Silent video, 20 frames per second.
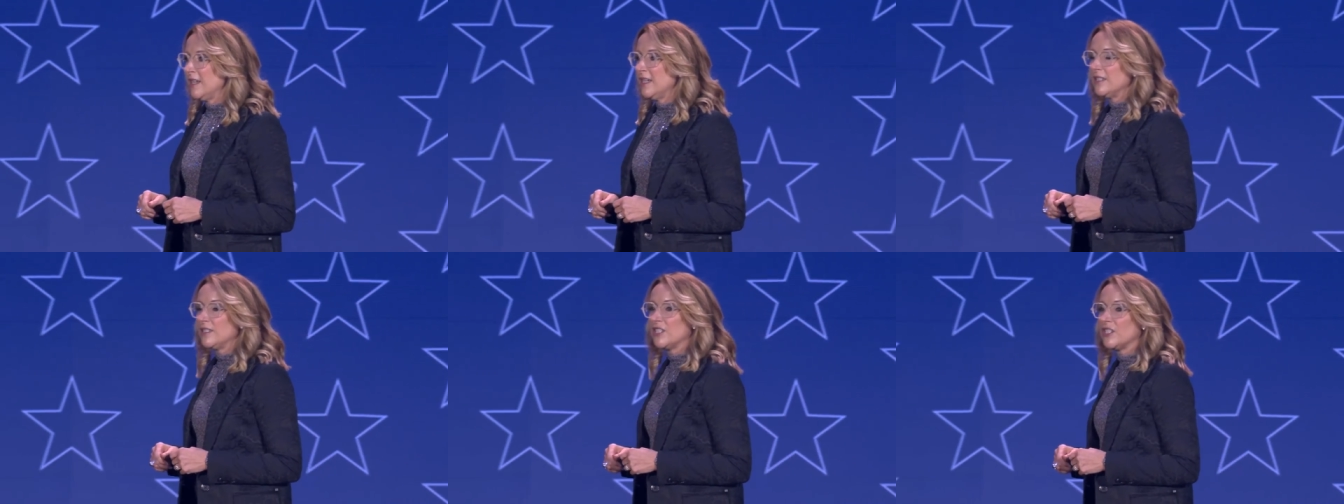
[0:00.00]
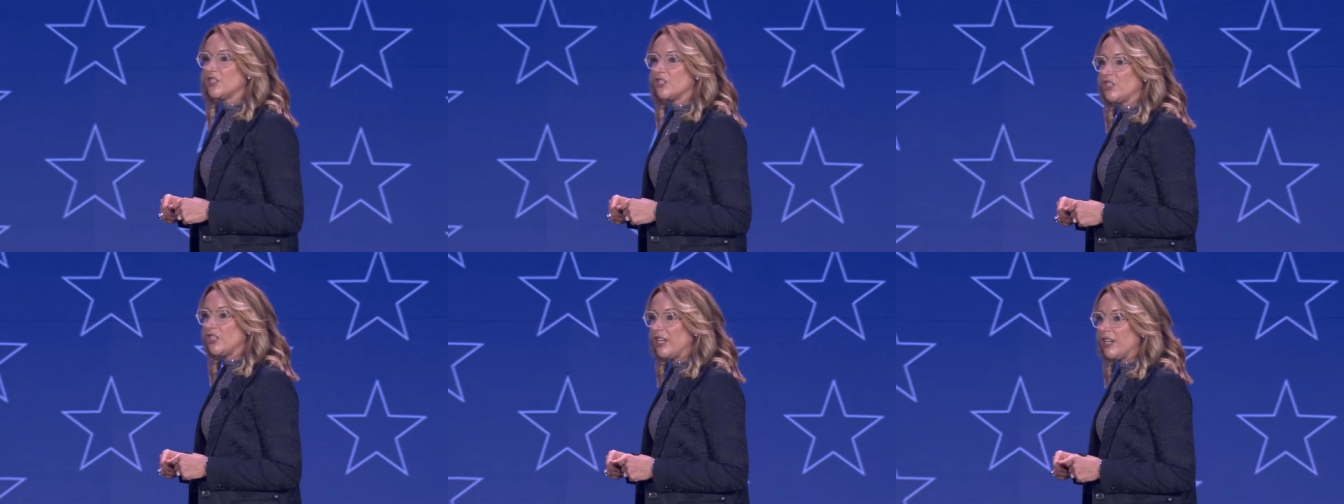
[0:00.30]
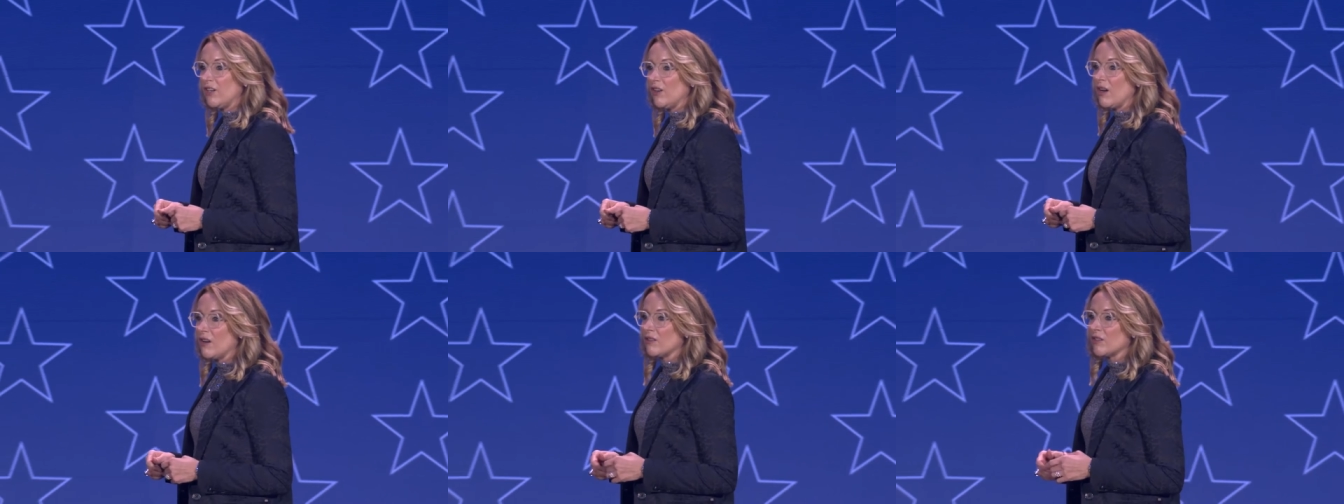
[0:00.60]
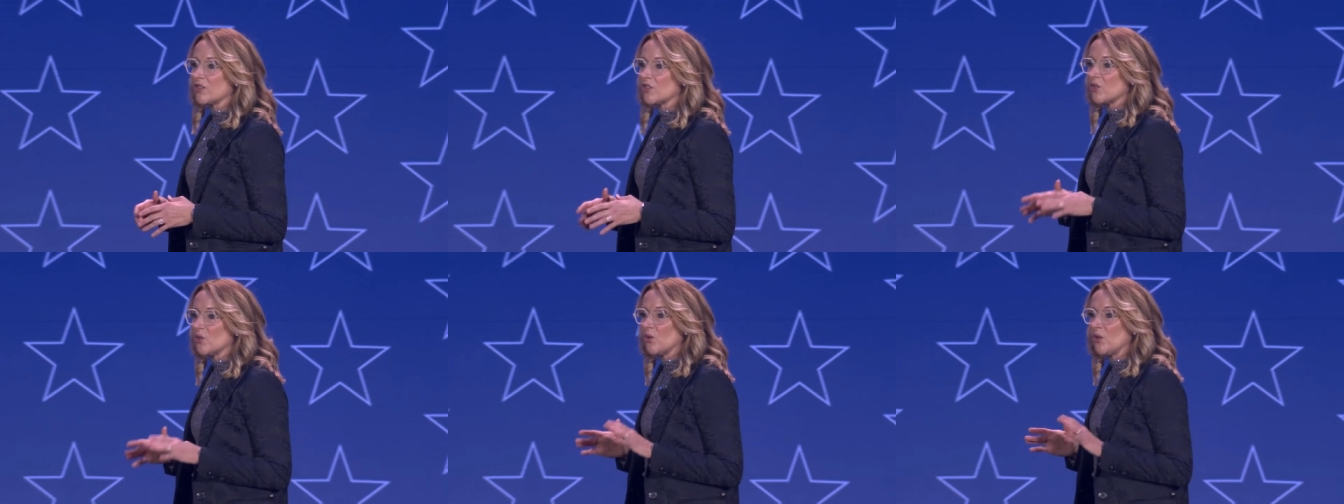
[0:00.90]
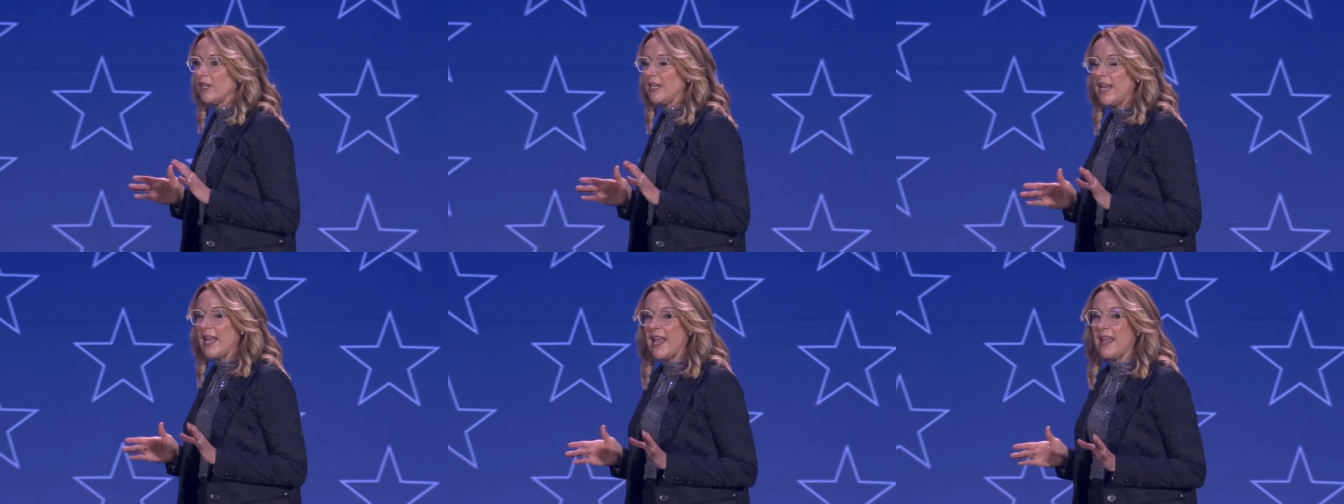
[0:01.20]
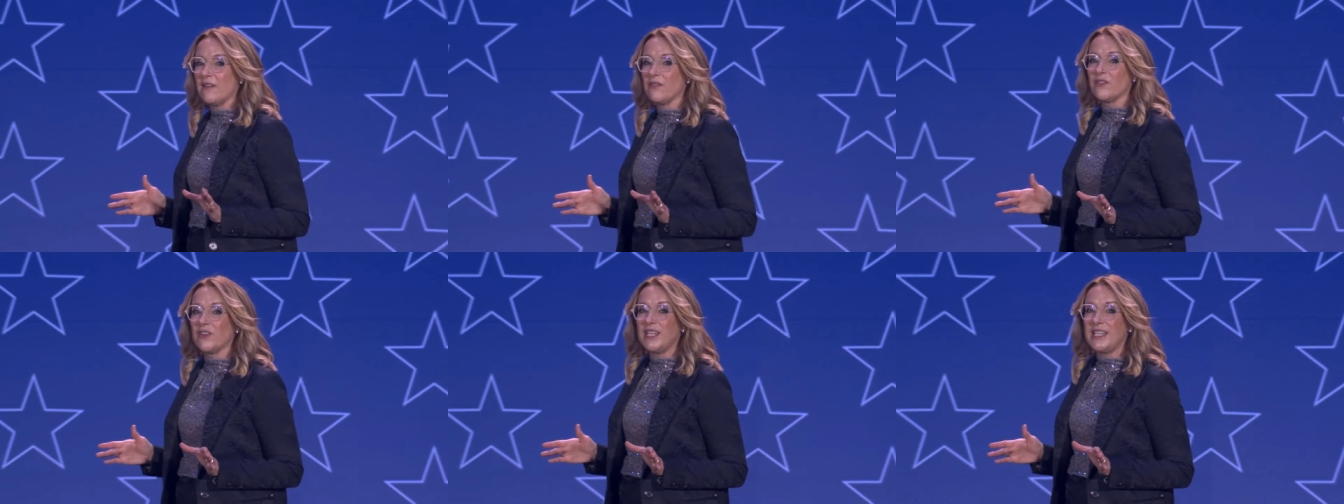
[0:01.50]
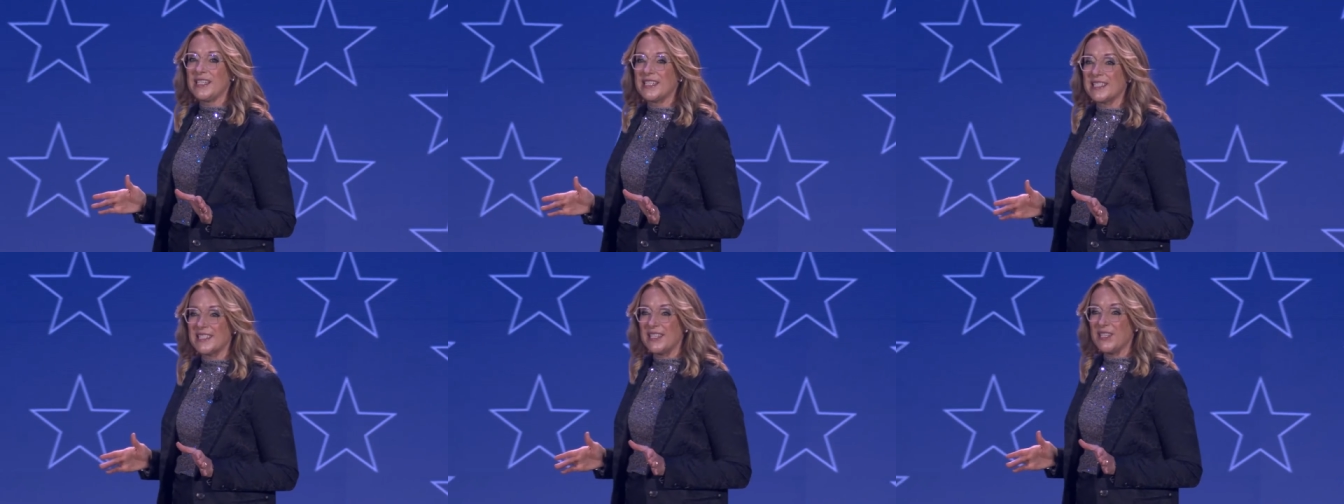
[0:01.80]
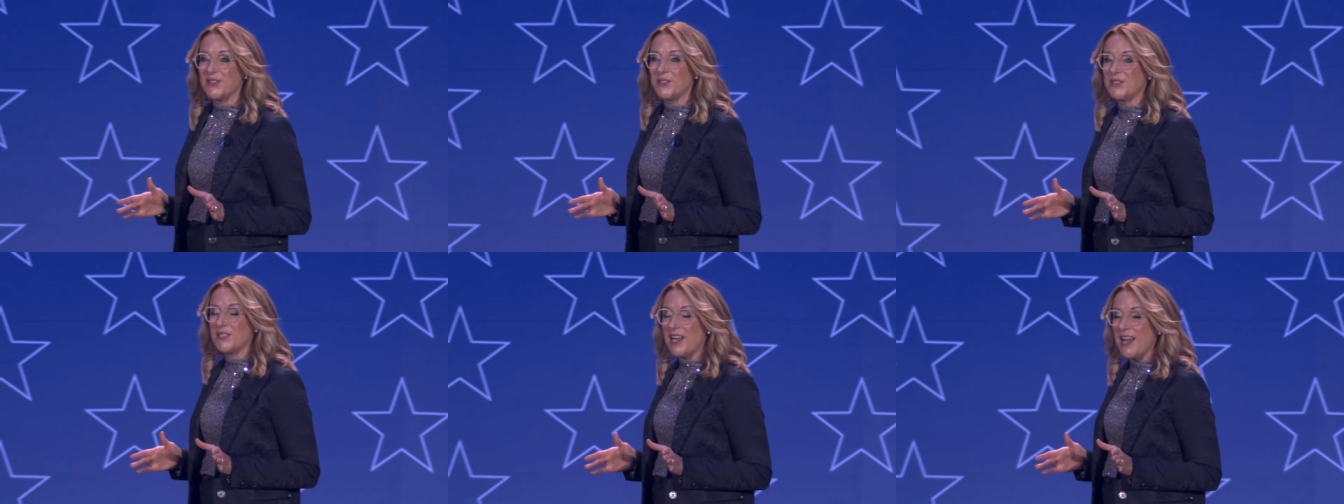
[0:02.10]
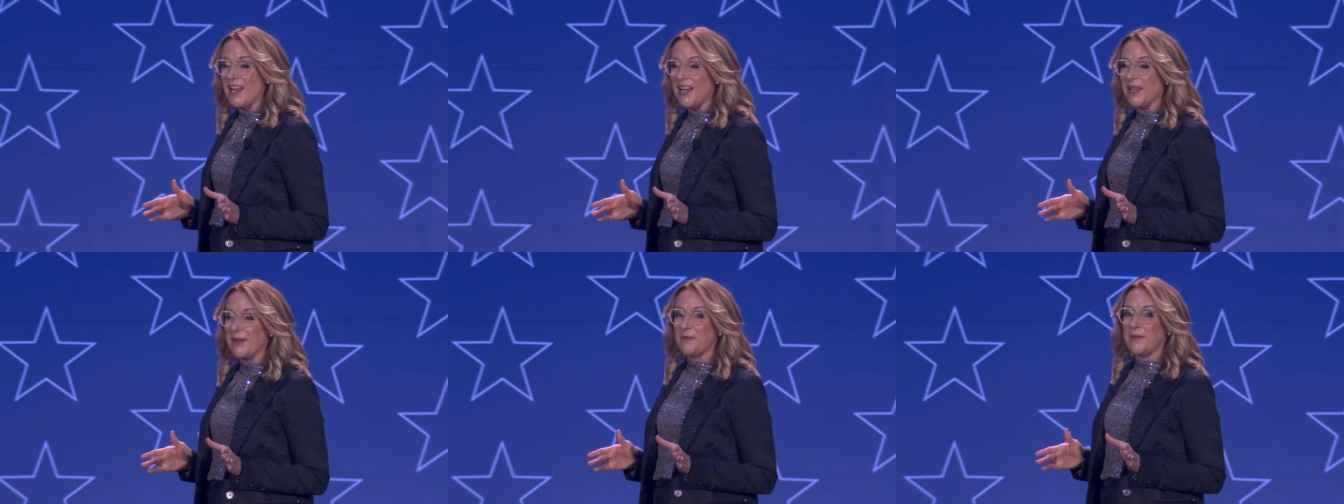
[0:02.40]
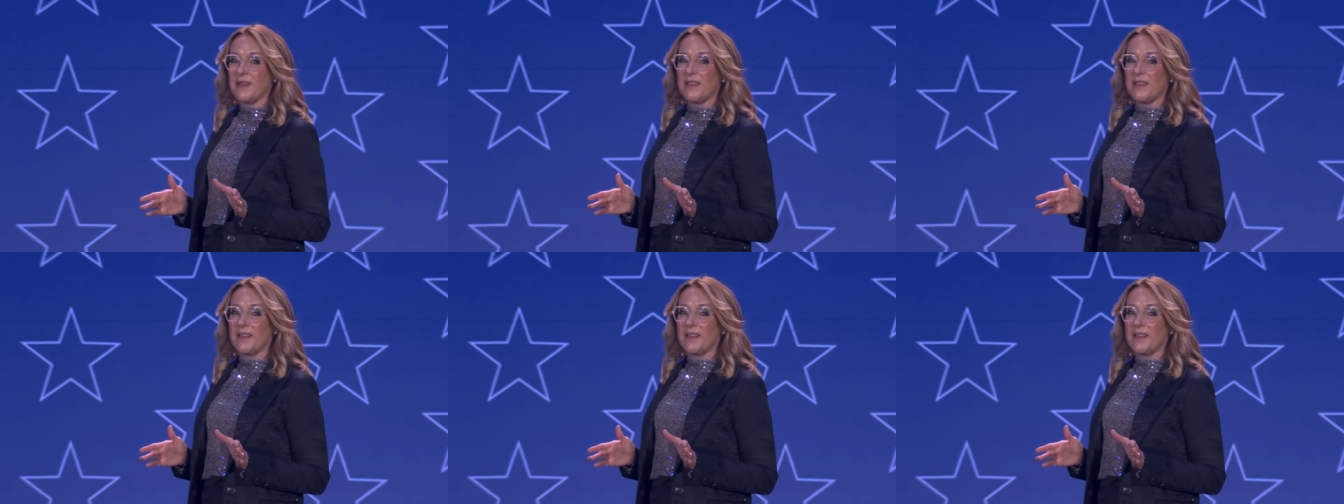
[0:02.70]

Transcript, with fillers: to share our story every single time